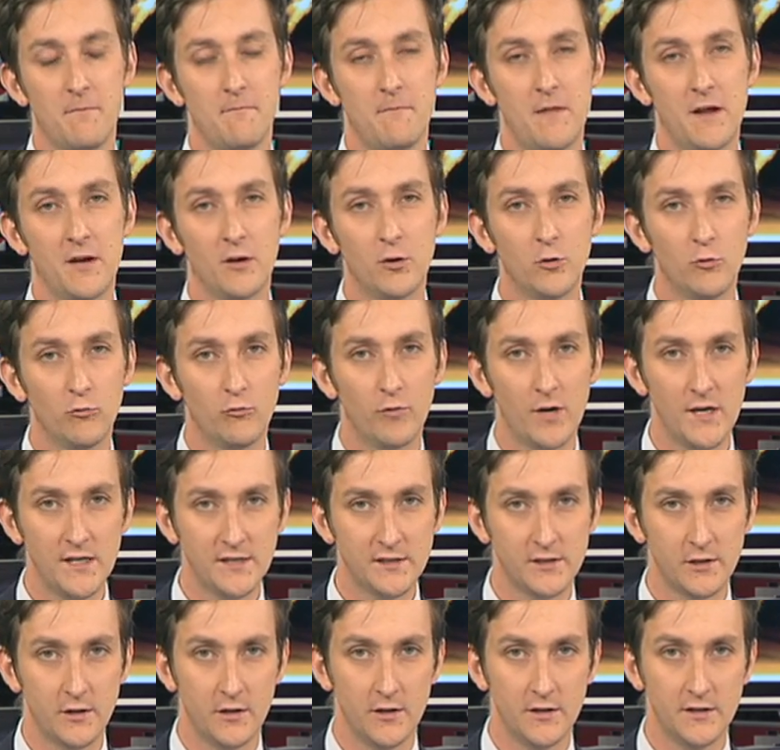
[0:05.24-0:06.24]
medical
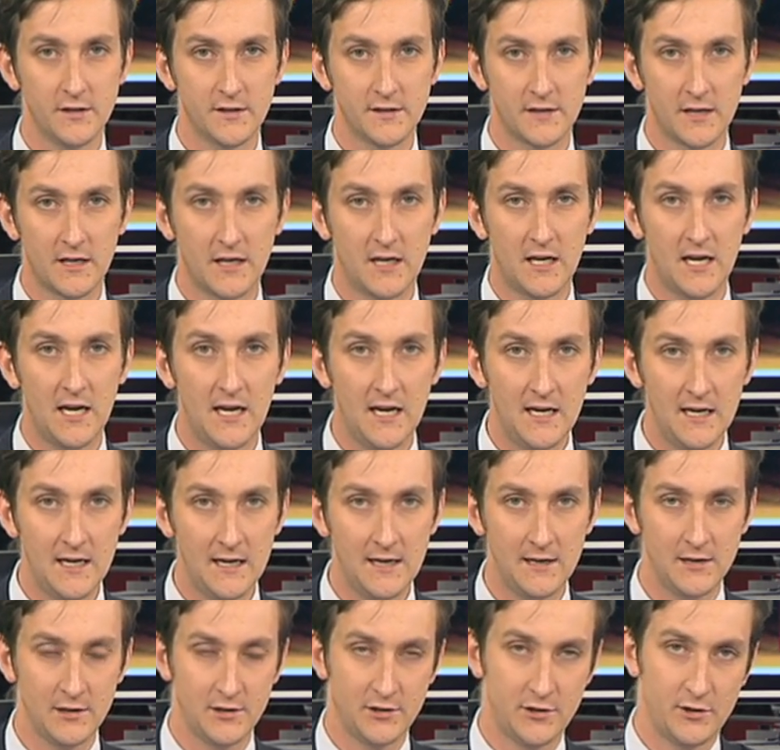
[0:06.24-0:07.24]
research as a key
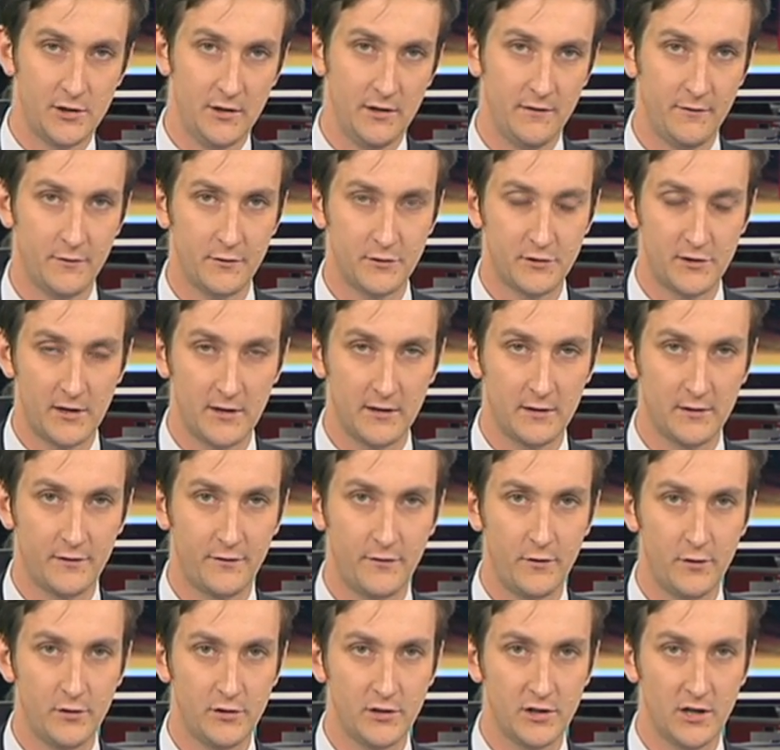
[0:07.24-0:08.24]
industry for Australia's
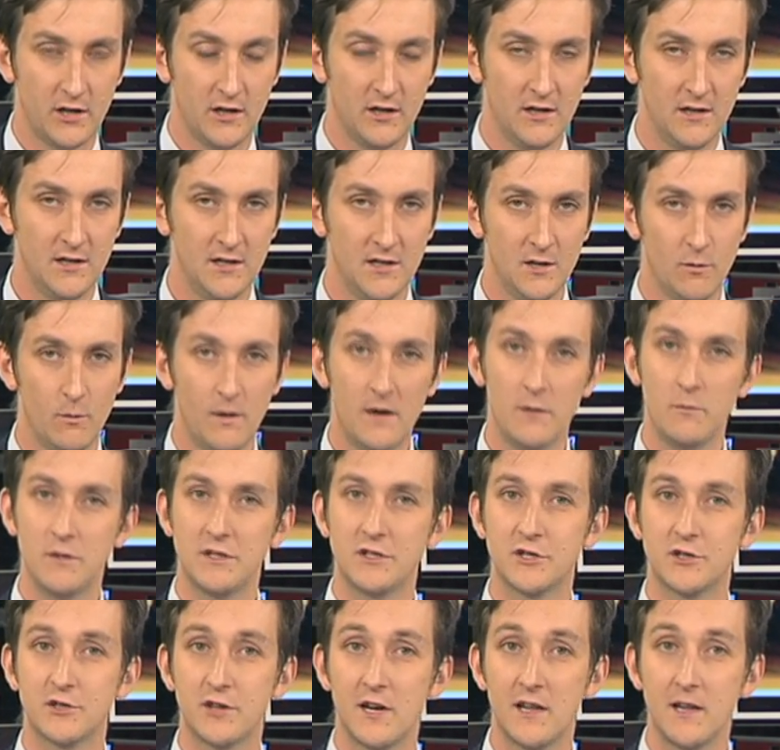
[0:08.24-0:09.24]
future, one in
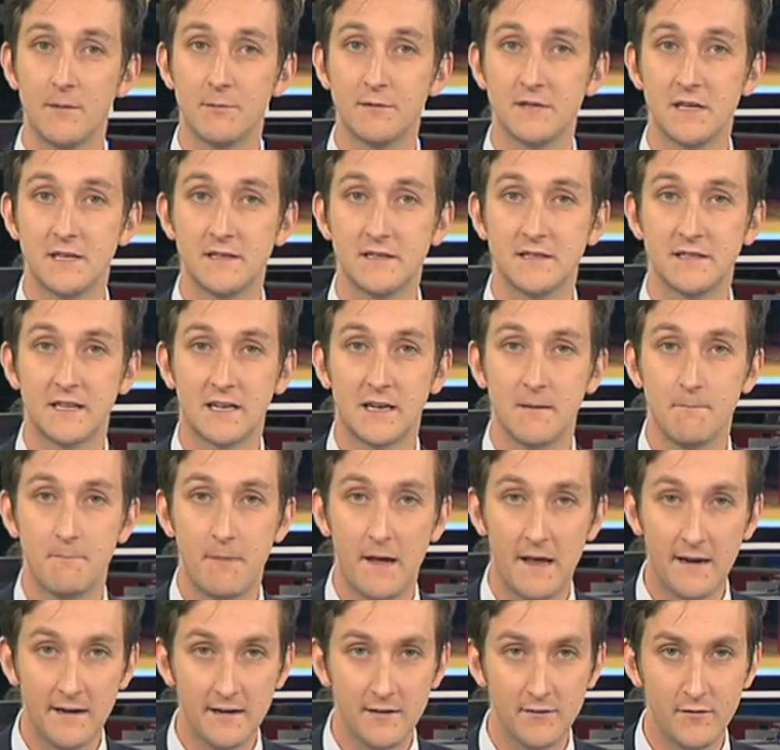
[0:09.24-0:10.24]
which Australia possesses a
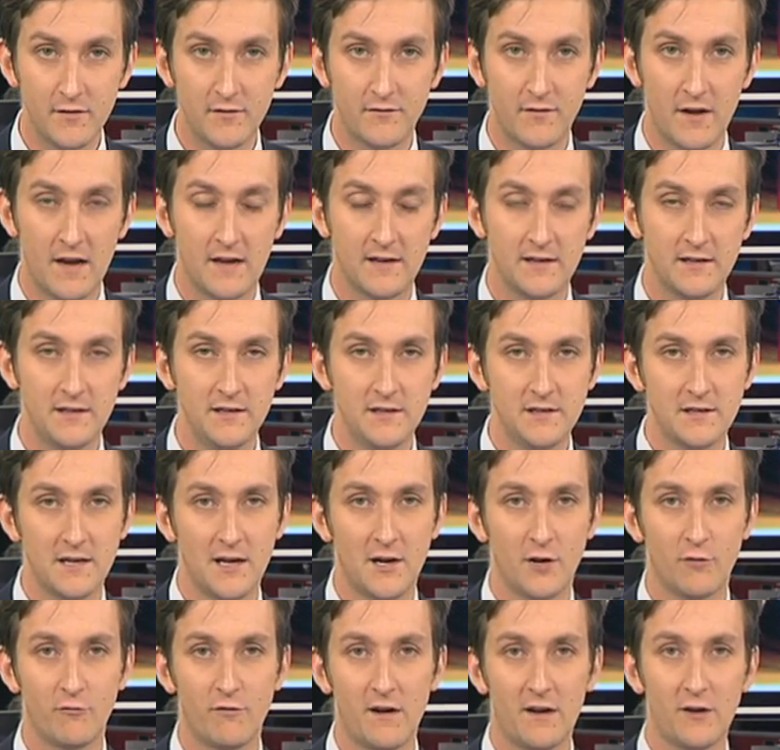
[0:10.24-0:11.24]
competitive advantage
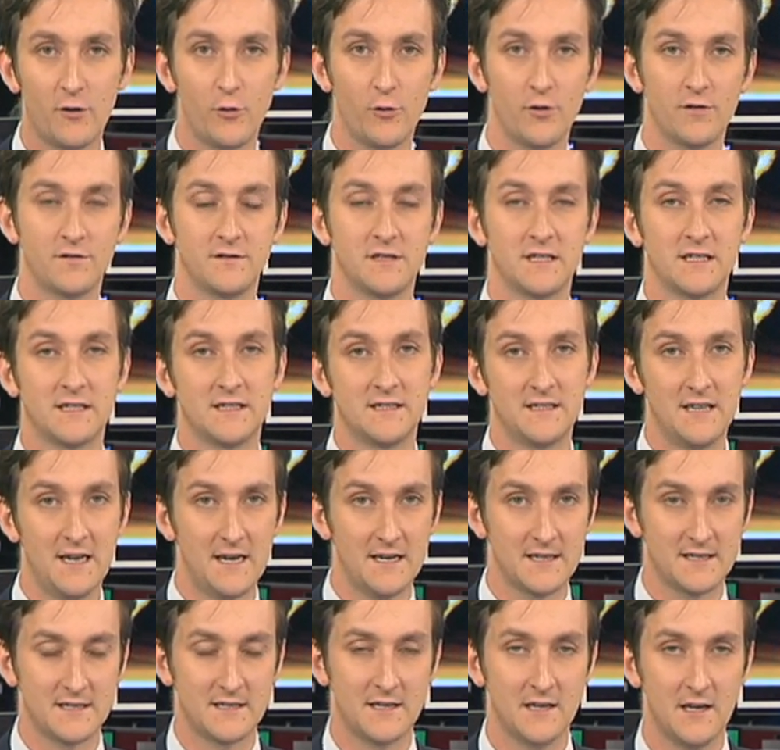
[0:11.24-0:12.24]
and a record of
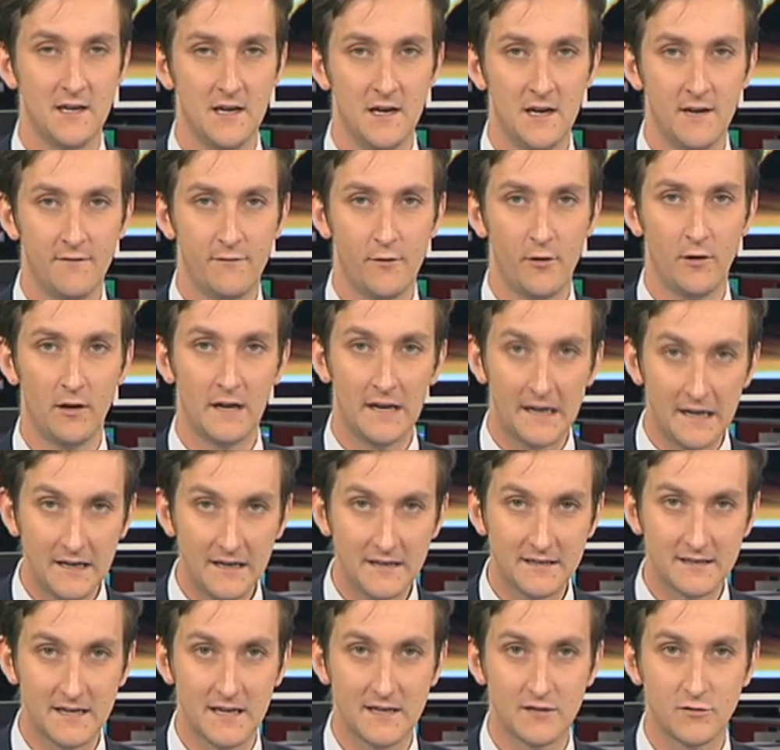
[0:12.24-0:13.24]
success.
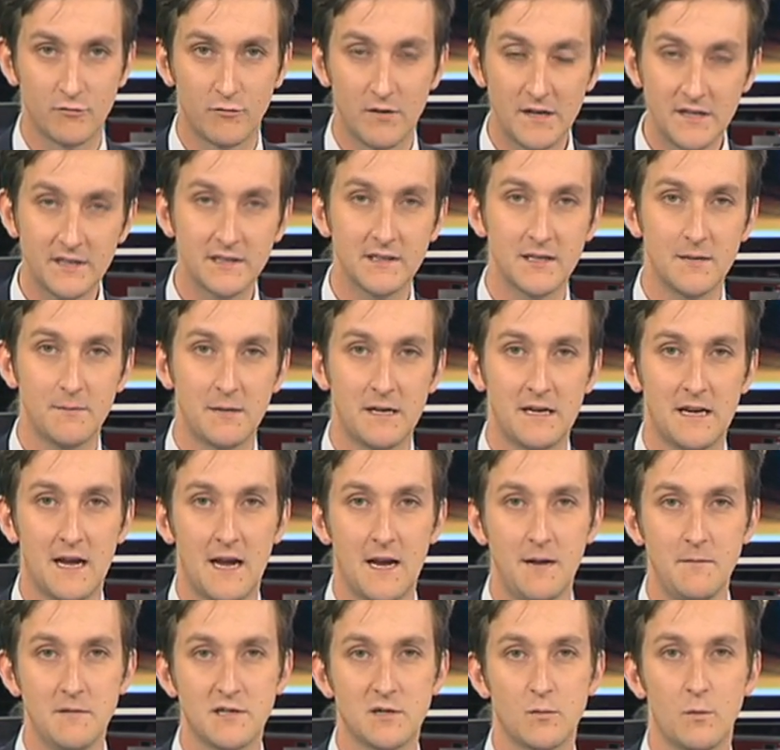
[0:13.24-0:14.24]
Viralytics has recently been
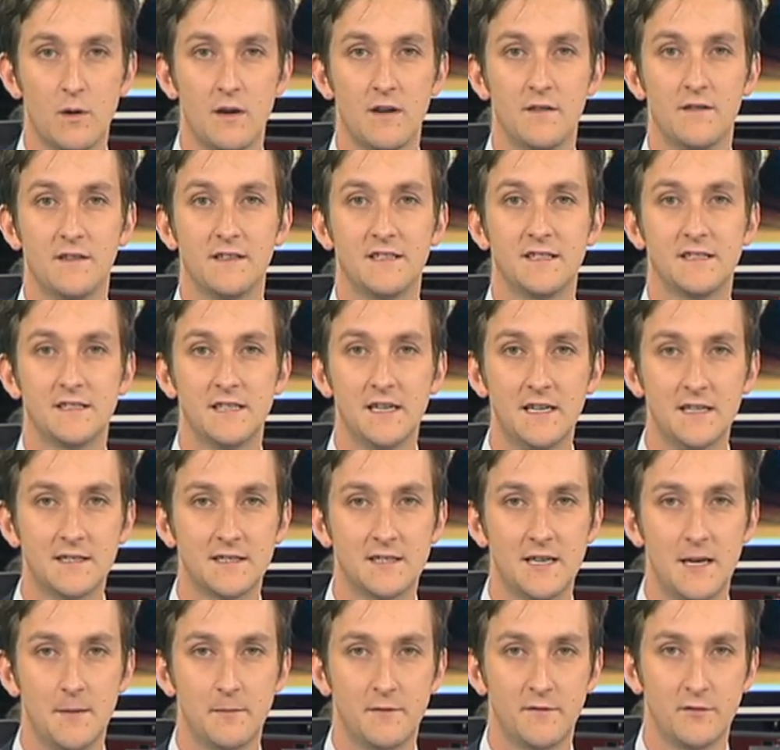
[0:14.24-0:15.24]
named as one of the six
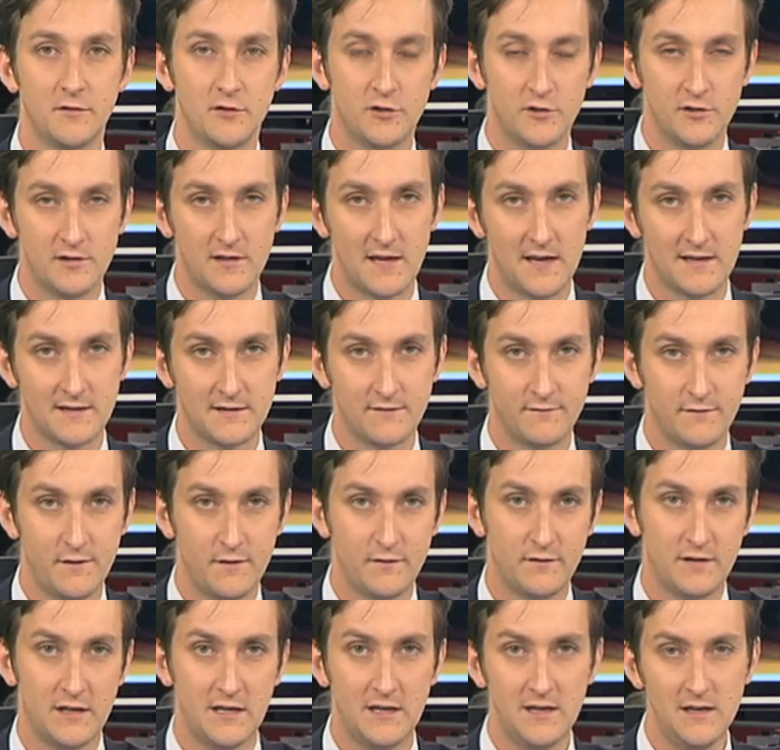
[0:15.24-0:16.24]
tips for
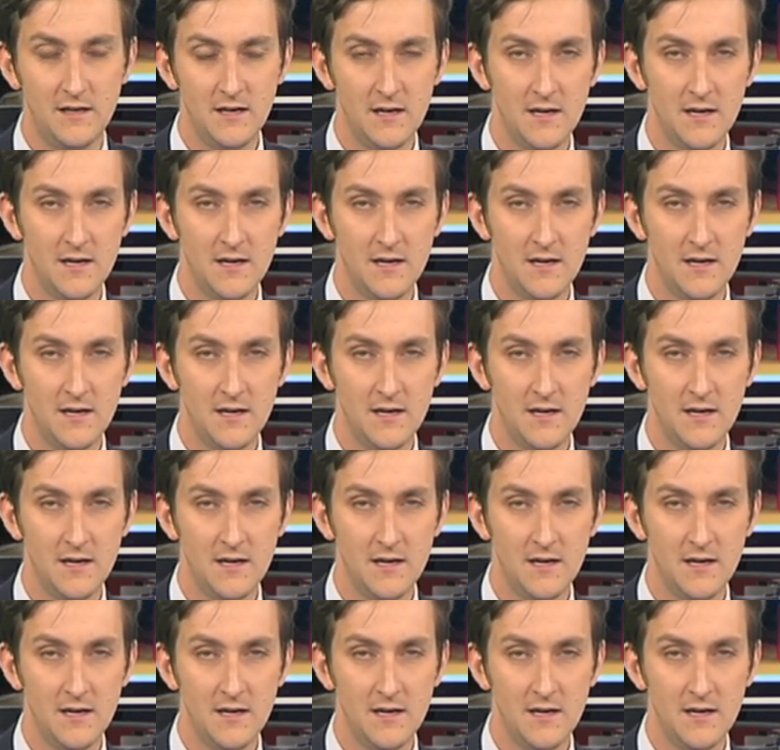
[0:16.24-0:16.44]
2015